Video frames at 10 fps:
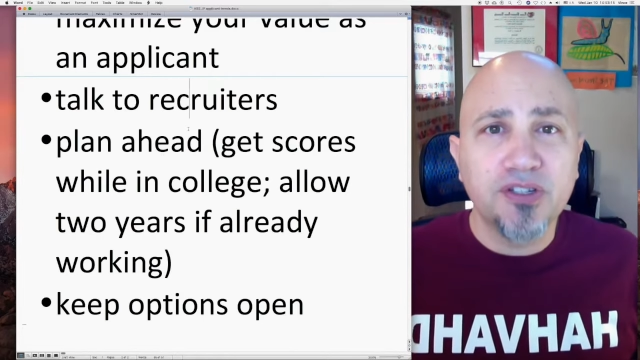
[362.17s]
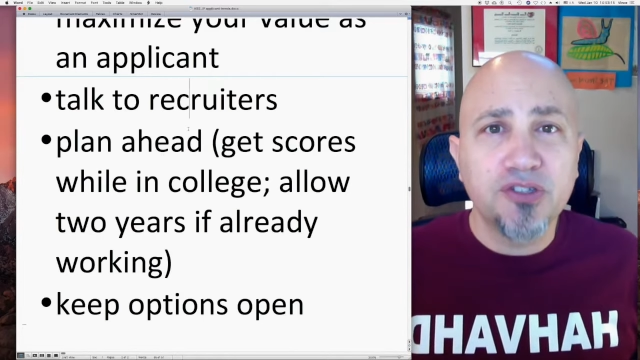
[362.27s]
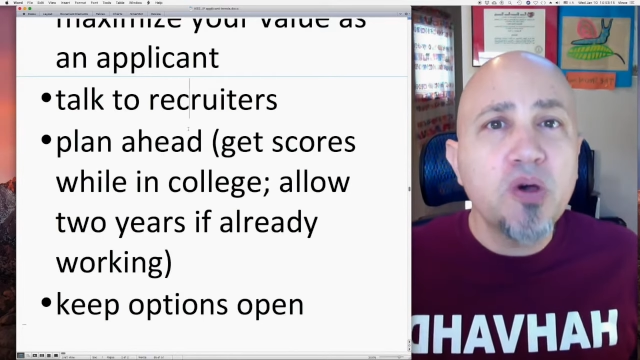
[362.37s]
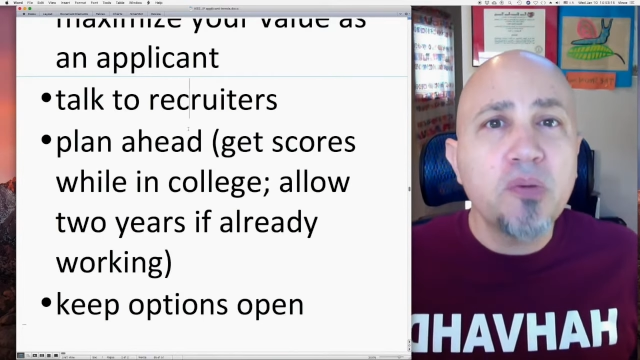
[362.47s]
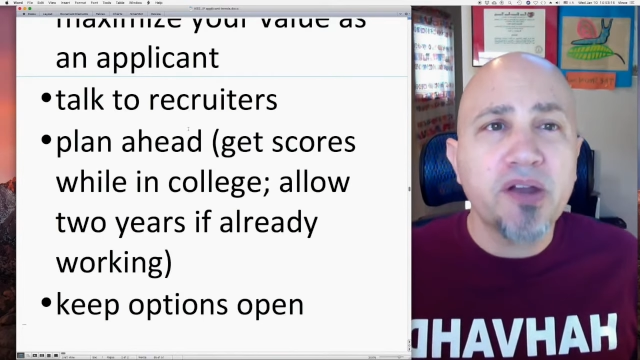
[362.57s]

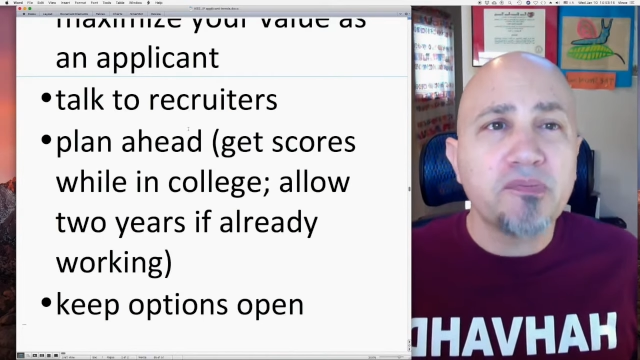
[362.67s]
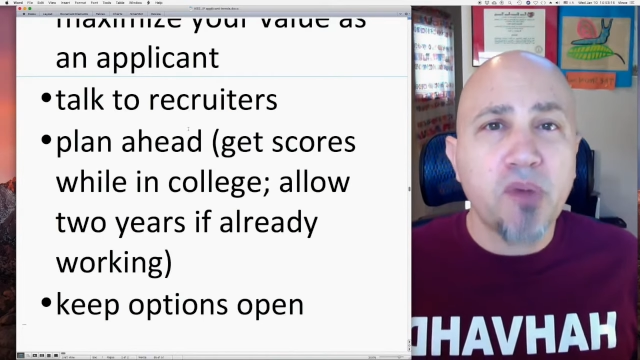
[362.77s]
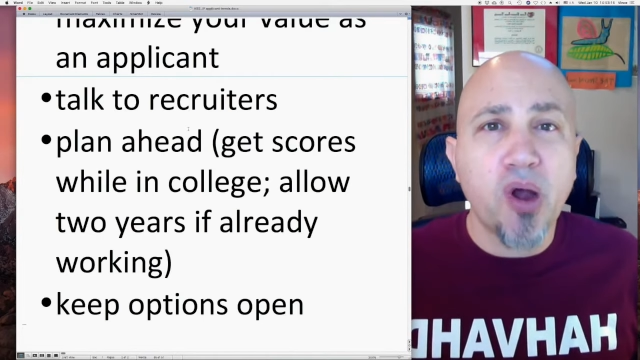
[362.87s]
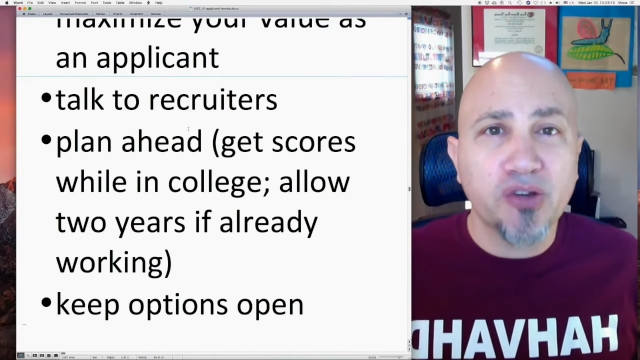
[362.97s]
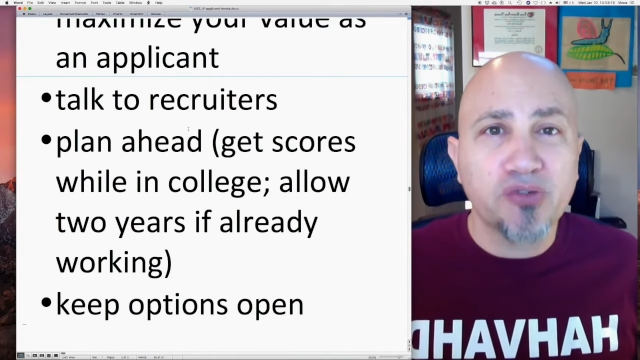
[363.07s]
do a bit of
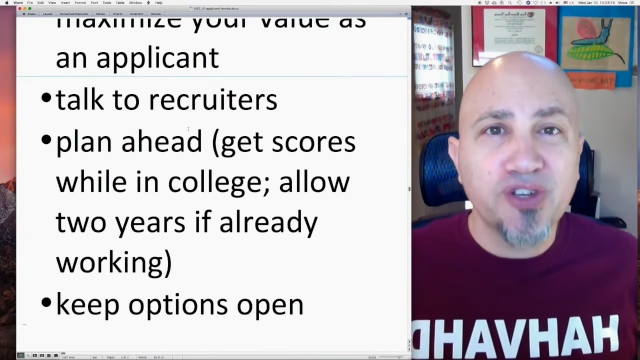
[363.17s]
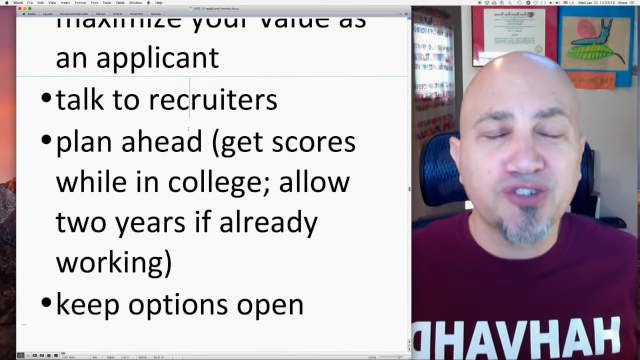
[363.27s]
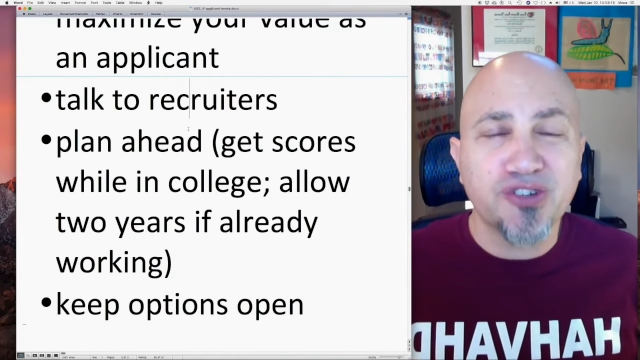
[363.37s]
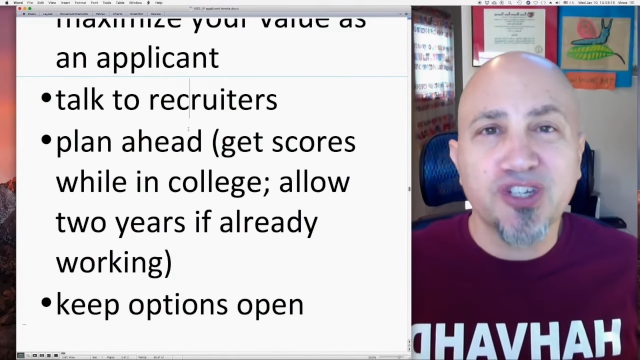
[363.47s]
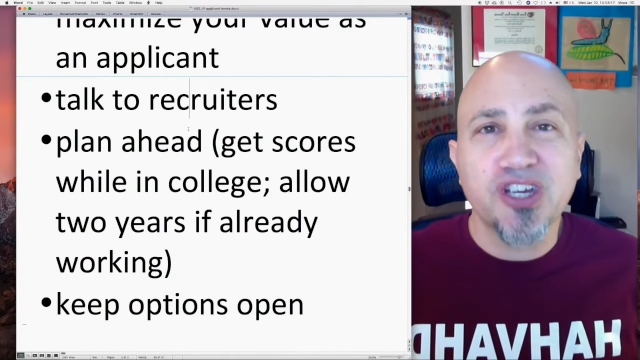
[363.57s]
market
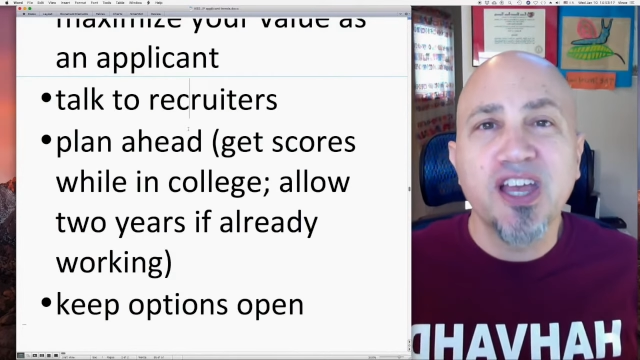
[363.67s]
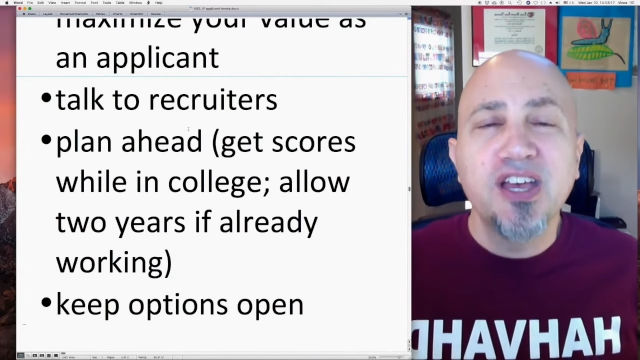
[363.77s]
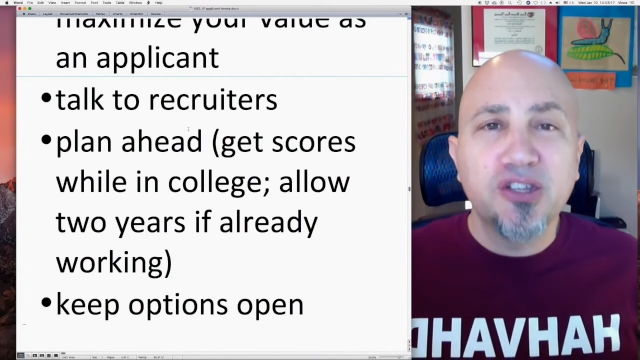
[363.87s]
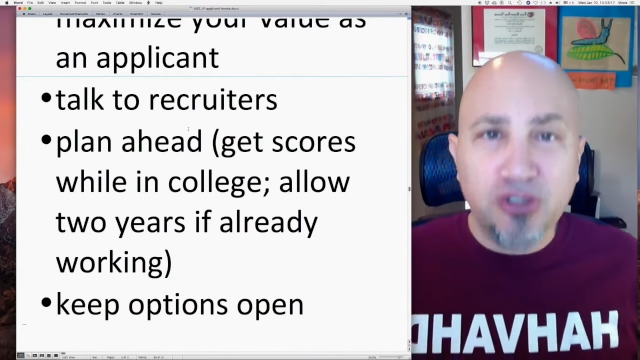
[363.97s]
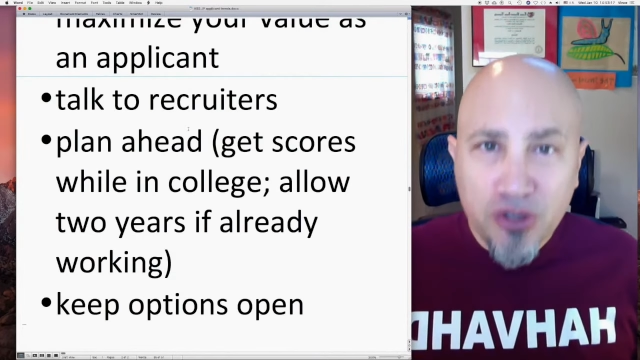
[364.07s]
research,
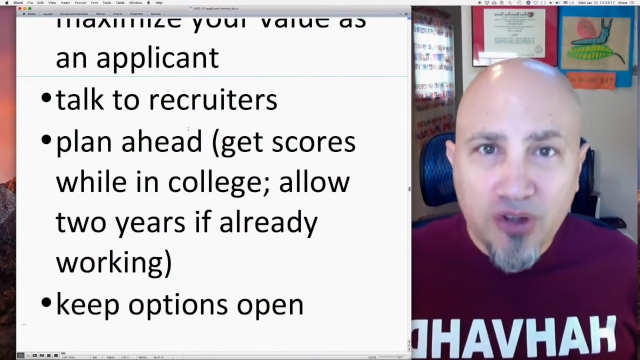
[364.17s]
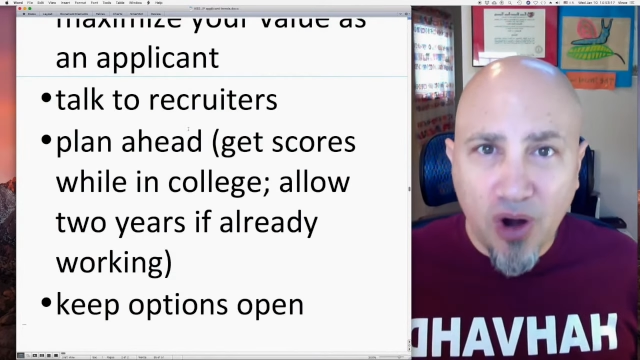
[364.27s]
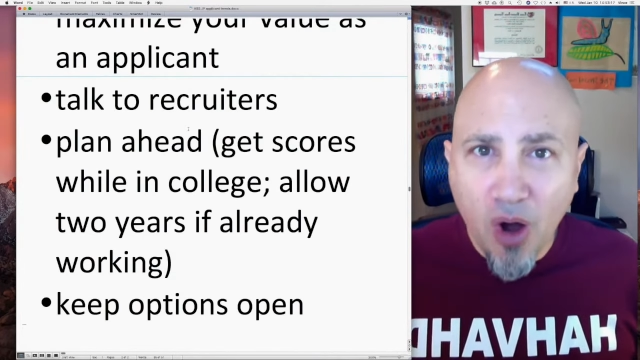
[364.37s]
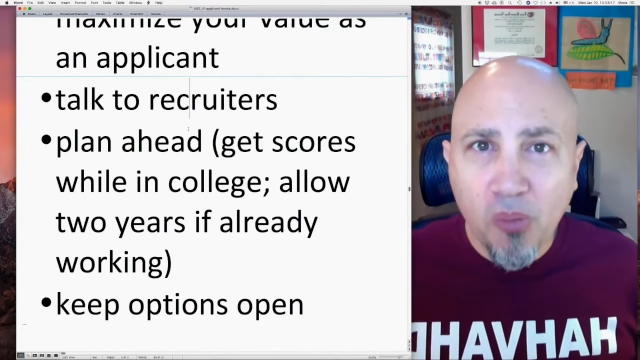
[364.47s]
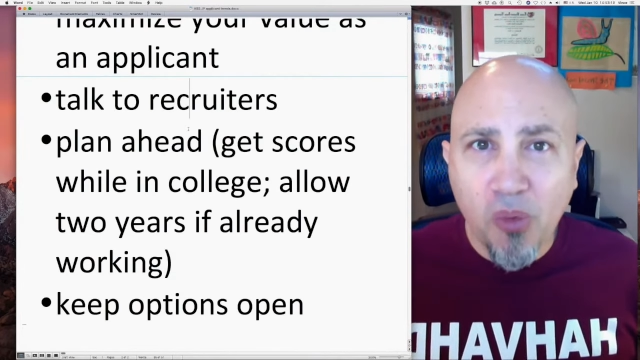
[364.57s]
do your
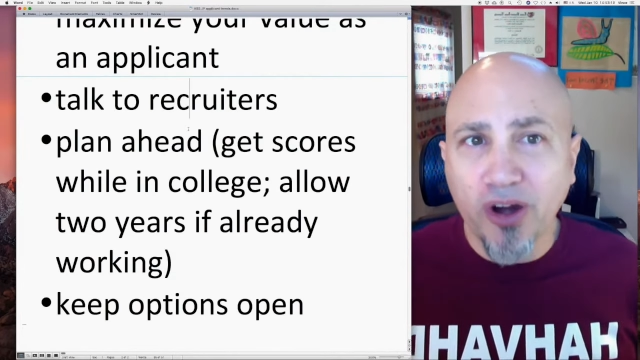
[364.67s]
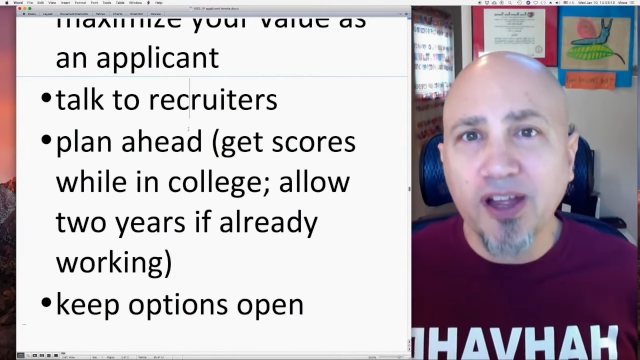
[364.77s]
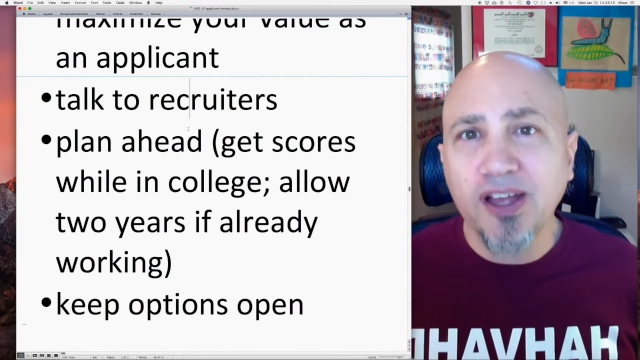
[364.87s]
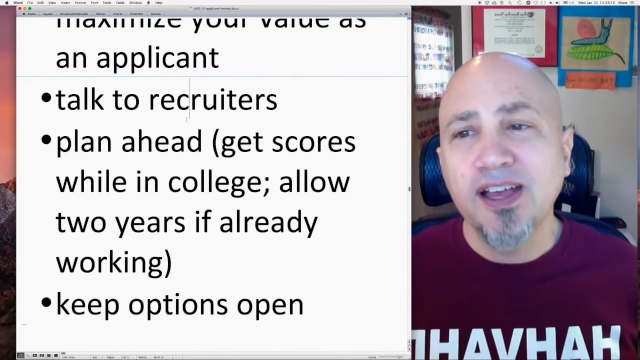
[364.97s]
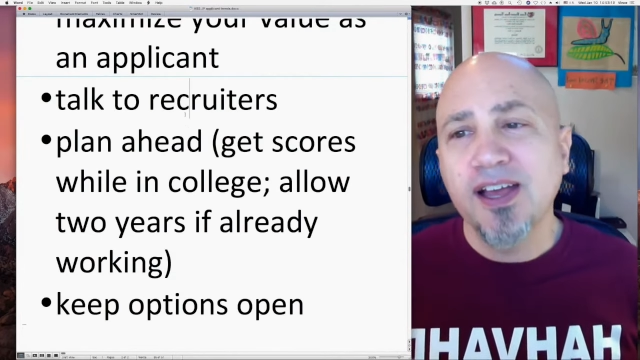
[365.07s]
homework,
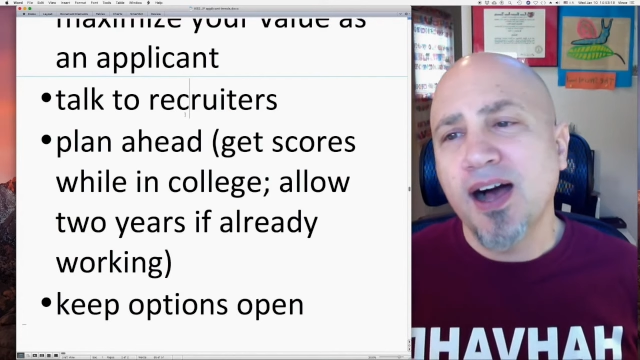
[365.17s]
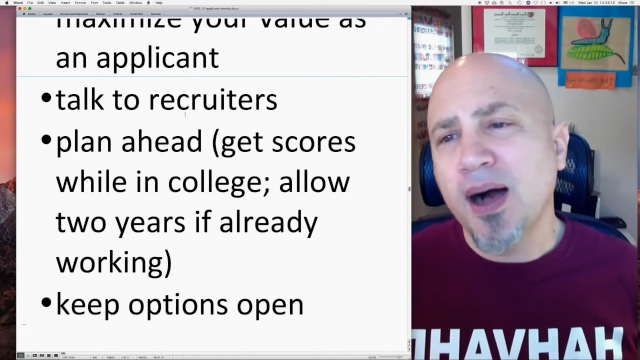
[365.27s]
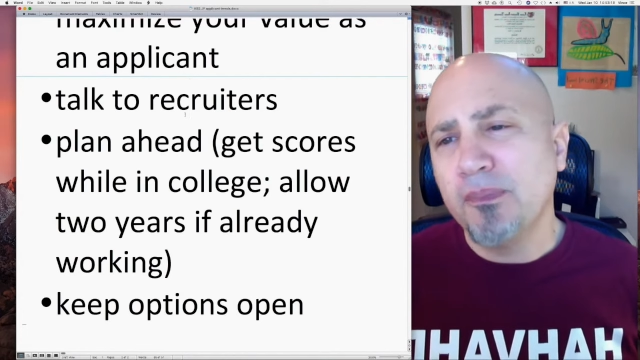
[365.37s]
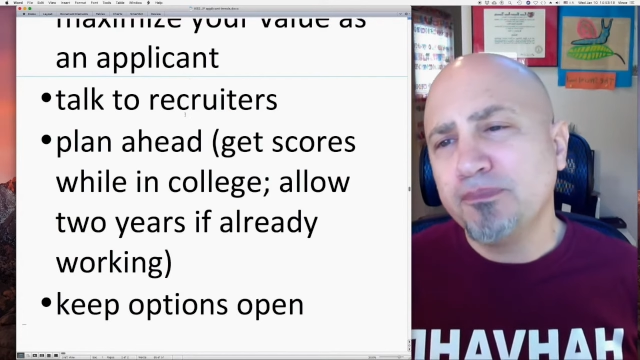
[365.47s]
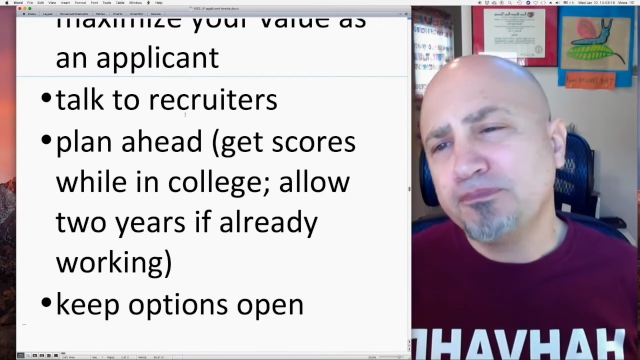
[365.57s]

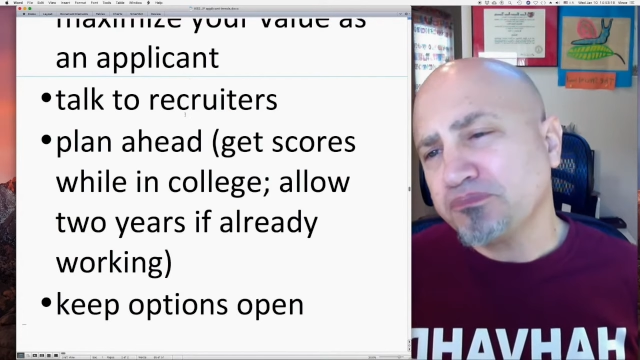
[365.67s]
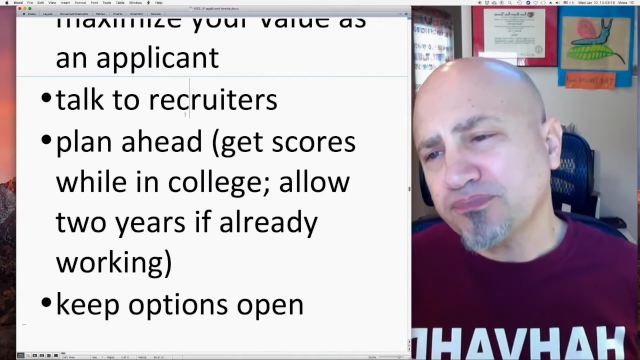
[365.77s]
um,